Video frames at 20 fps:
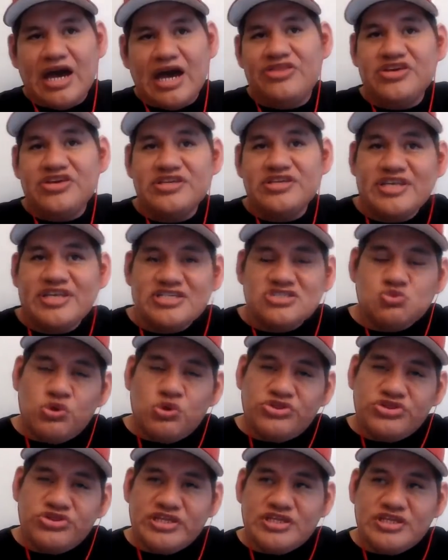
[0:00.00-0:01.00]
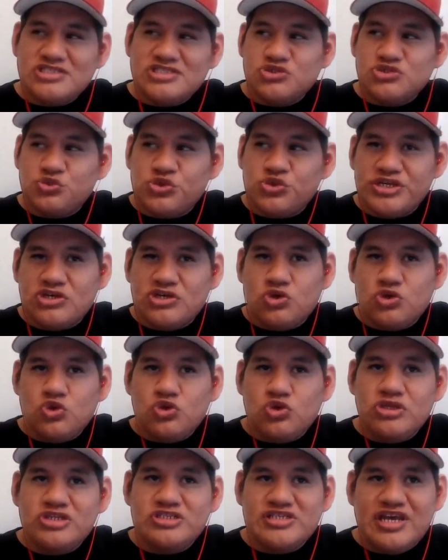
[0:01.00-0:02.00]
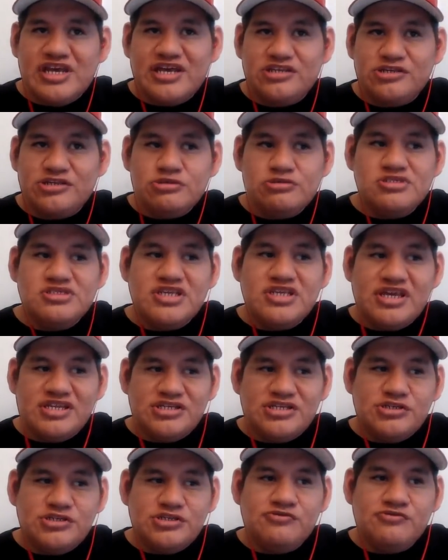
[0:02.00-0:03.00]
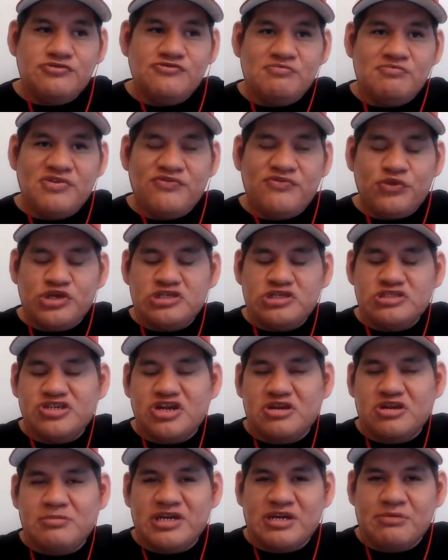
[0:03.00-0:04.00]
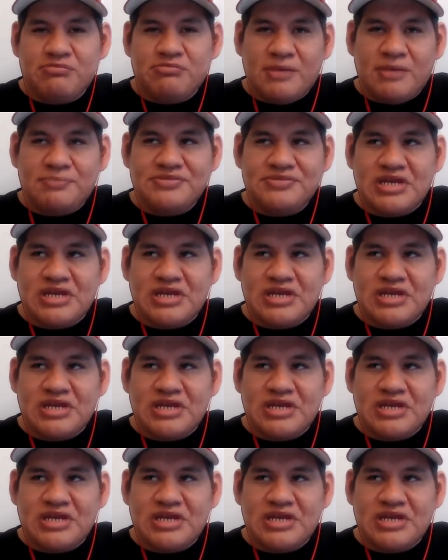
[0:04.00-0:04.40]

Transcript: I think that's one thing that's really cool is that you said you before you started making pop